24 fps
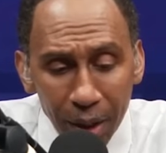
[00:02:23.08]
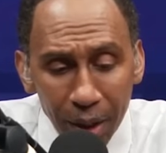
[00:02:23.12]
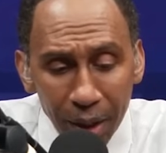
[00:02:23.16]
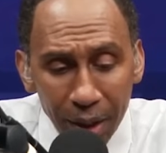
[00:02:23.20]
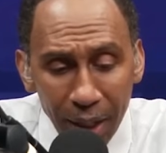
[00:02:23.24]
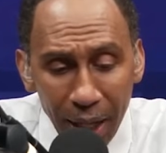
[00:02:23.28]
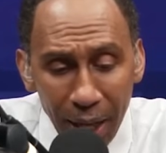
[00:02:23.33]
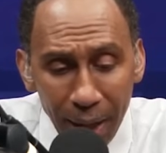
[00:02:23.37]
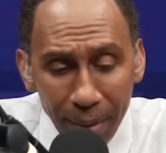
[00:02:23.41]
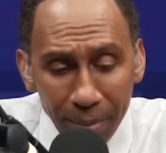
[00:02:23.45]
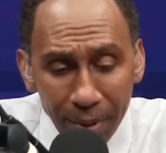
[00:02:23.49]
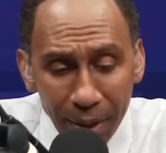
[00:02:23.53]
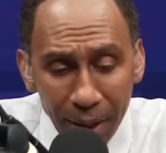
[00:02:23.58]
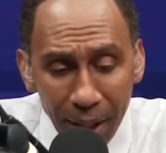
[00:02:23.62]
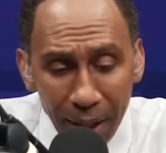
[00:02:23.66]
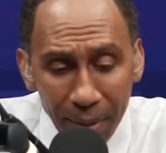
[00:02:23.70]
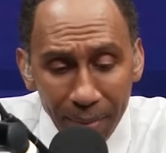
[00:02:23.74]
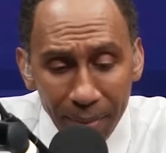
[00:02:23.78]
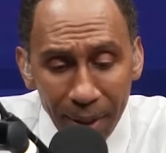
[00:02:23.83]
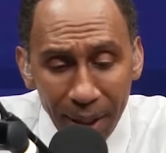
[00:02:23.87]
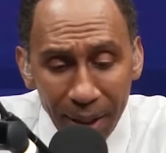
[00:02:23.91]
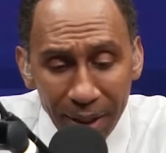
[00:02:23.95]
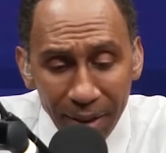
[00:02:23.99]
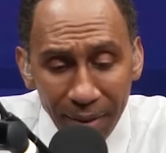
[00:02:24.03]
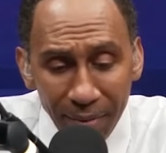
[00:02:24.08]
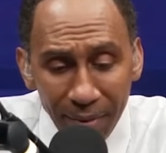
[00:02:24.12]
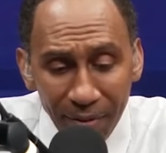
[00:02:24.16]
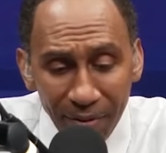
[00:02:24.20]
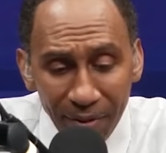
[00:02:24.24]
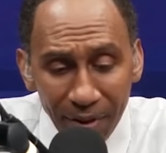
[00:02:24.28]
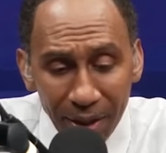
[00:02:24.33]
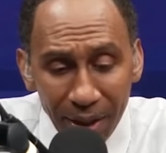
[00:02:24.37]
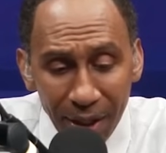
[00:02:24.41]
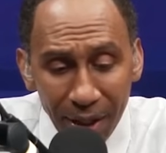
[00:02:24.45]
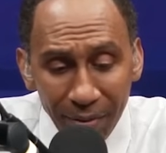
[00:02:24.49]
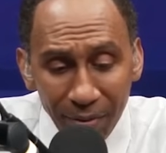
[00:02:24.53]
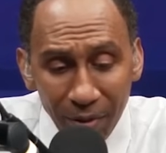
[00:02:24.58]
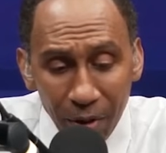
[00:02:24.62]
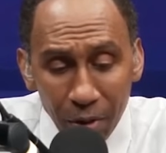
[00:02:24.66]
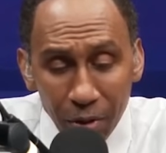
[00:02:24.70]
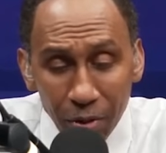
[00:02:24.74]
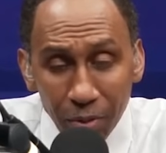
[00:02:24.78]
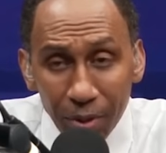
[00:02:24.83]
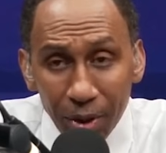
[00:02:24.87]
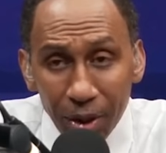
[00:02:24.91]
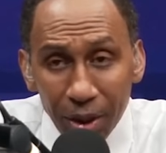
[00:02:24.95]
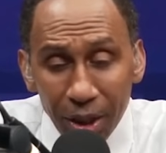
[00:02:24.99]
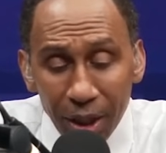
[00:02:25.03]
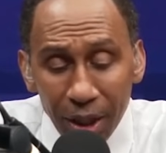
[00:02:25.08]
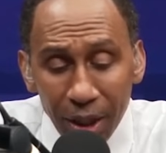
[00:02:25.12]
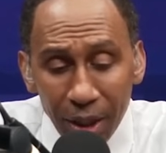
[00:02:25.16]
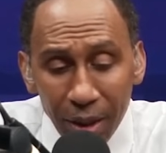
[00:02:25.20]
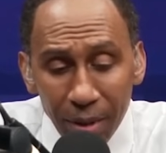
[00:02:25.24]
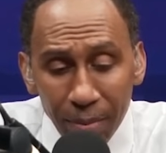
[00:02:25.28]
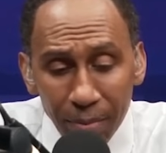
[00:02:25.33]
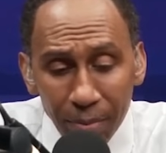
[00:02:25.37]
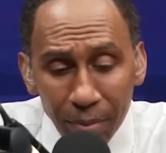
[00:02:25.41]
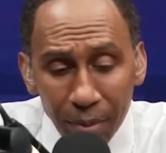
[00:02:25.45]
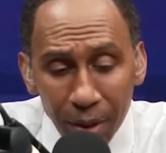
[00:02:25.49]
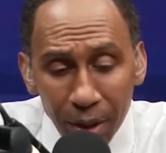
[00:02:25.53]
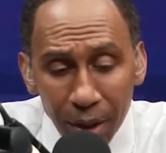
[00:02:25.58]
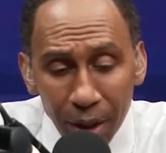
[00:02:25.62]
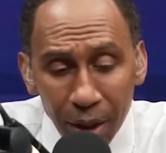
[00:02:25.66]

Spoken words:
Named to the NBA 75th anniversary team,